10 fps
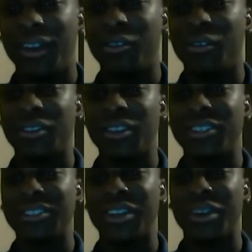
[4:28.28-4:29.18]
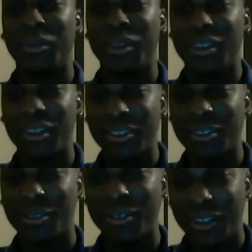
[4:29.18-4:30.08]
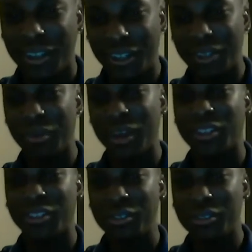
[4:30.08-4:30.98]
the organization that I've been in. So back to you.